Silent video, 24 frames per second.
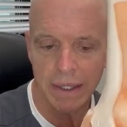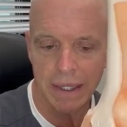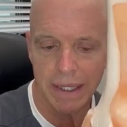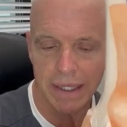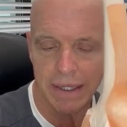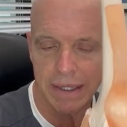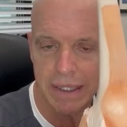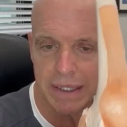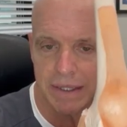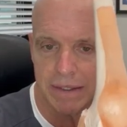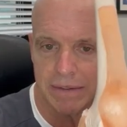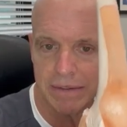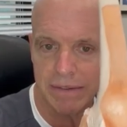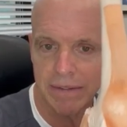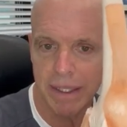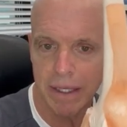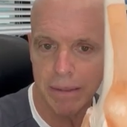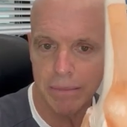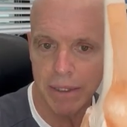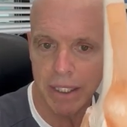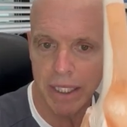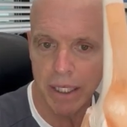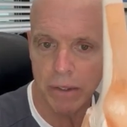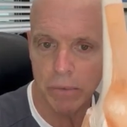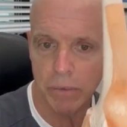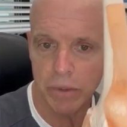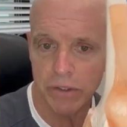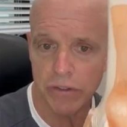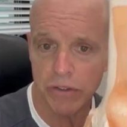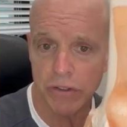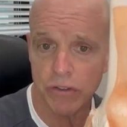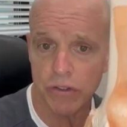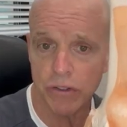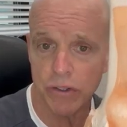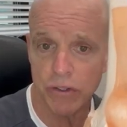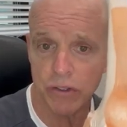the tibia, which
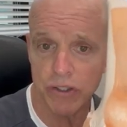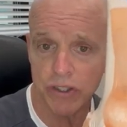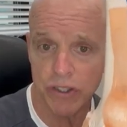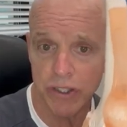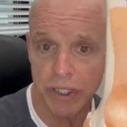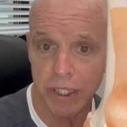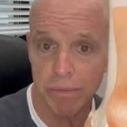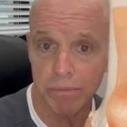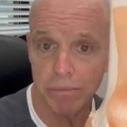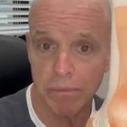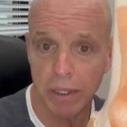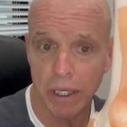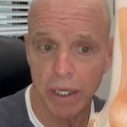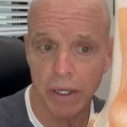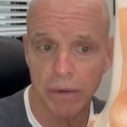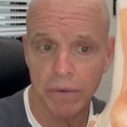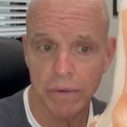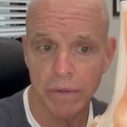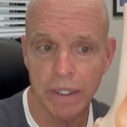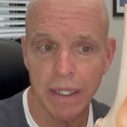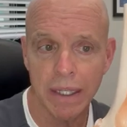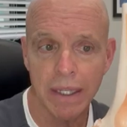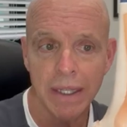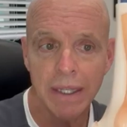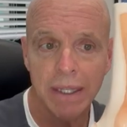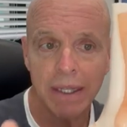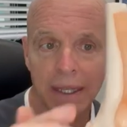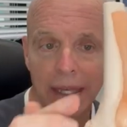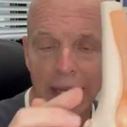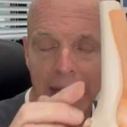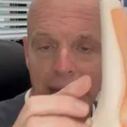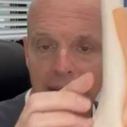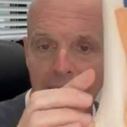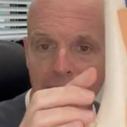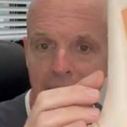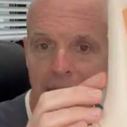is your shin bone,
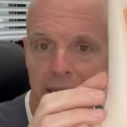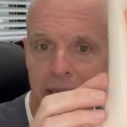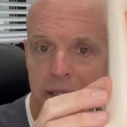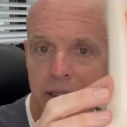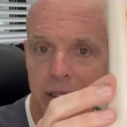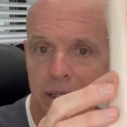and